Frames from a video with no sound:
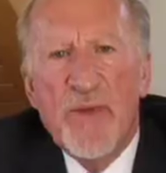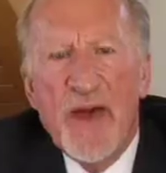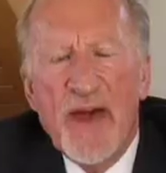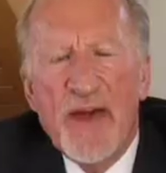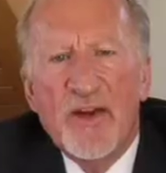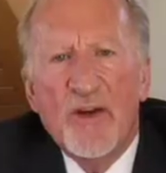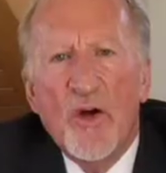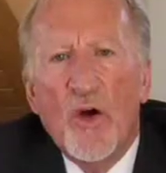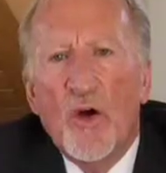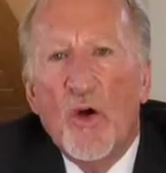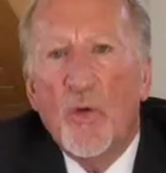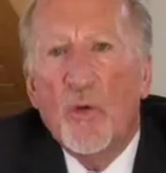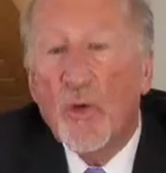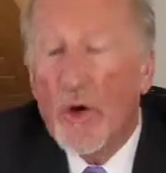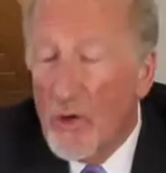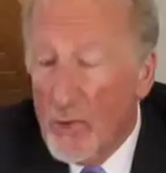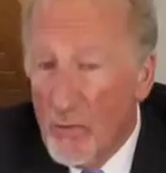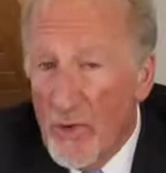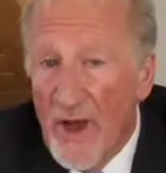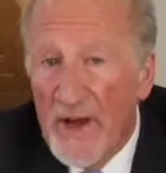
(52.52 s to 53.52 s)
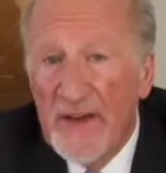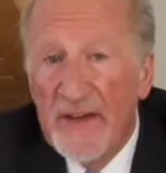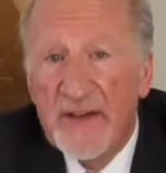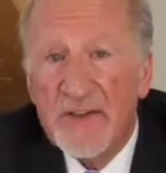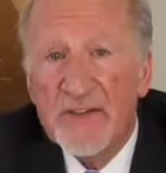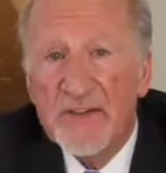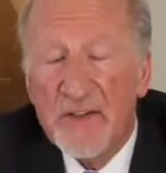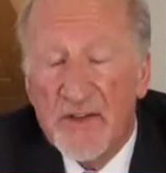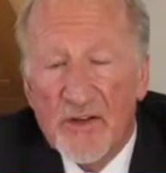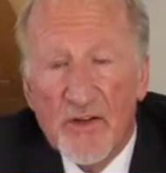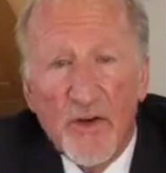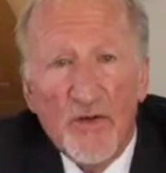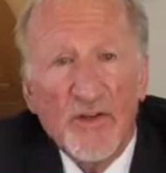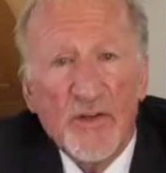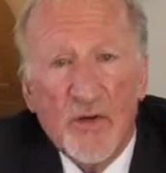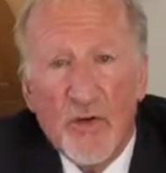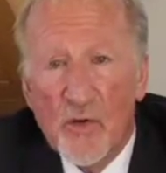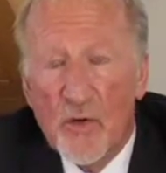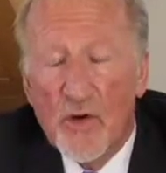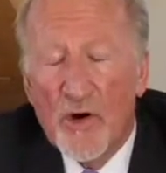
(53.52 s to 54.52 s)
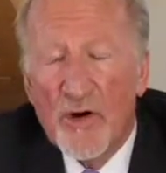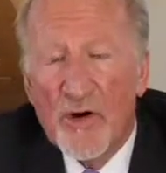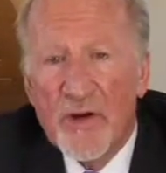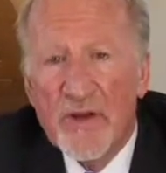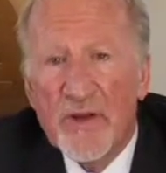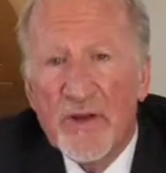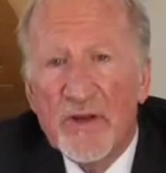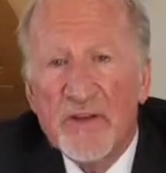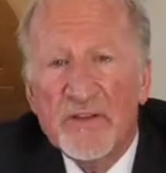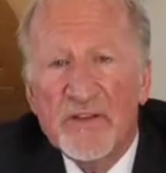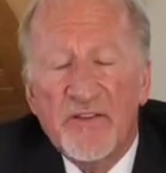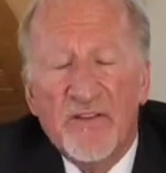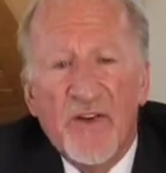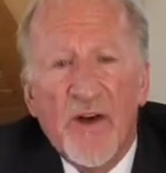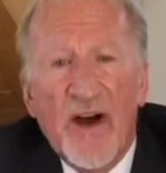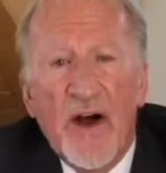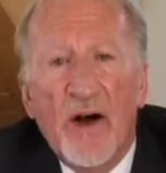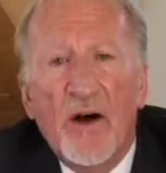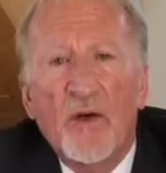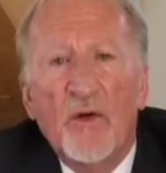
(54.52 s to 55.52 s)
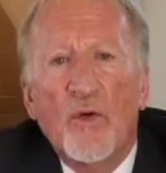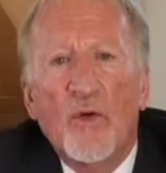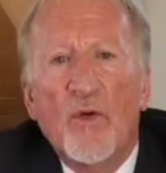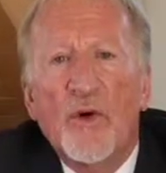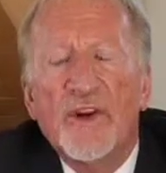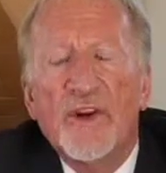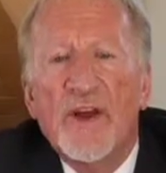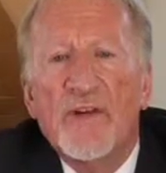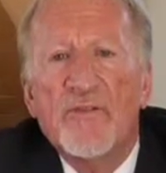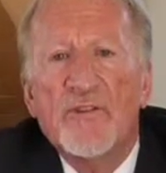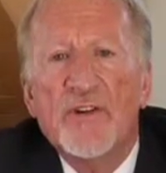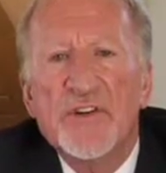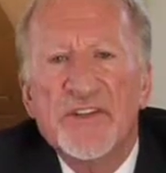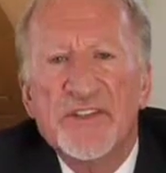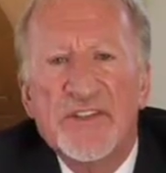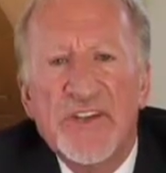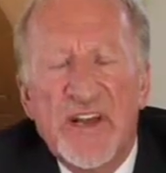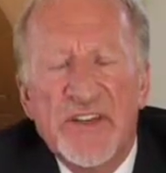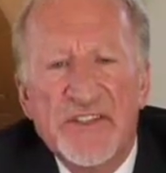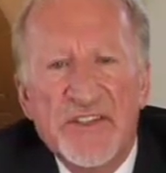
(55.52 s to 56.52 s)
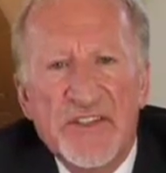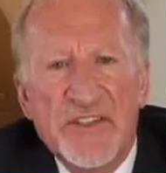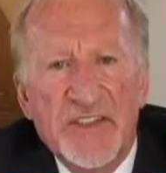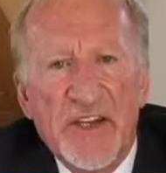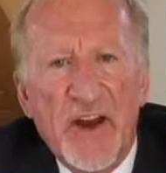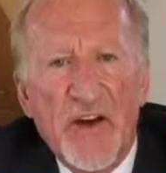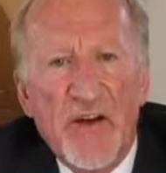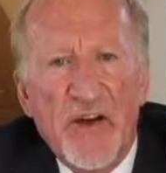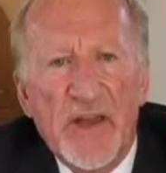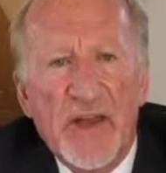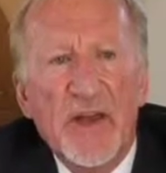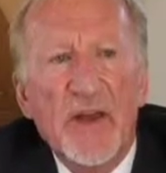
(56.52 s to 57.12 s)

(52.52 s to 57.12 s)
met, we're ready to go to court to file whatever is necessary.